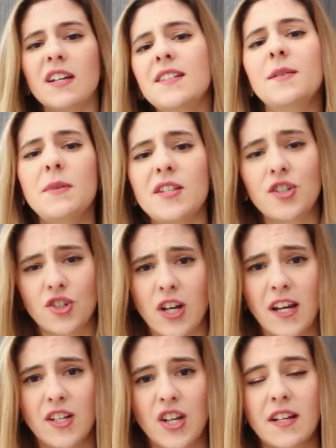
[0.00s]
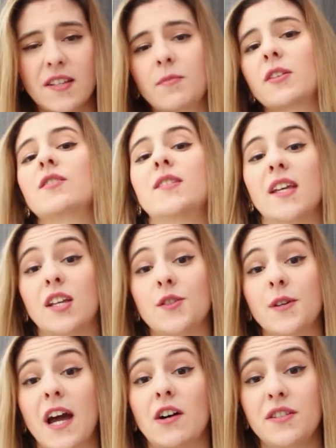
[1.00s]
it's a bit strange and something to take
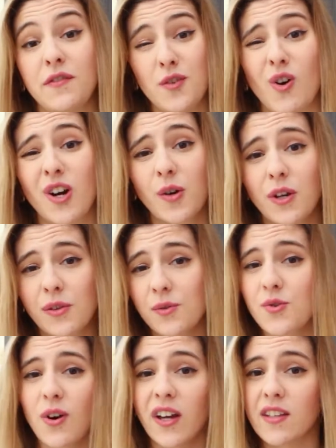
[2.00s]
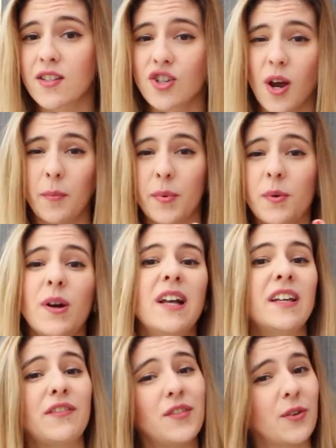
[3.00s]
into account if you are going to try this shampoo
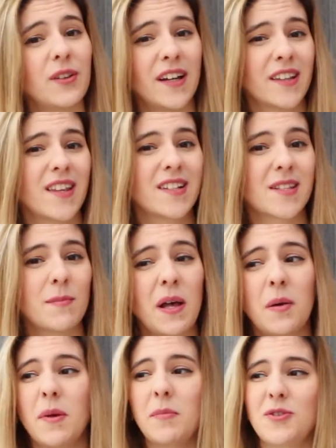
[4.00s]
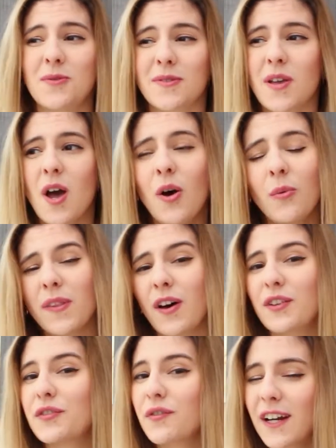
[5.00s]
if you don't like that smell maybe choose
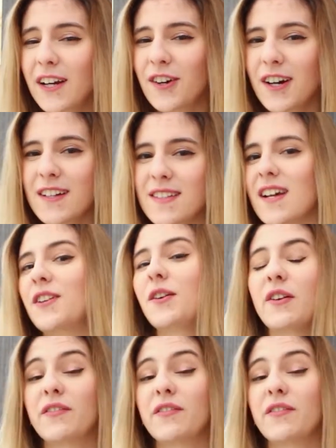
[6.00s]
without fragrance I don't know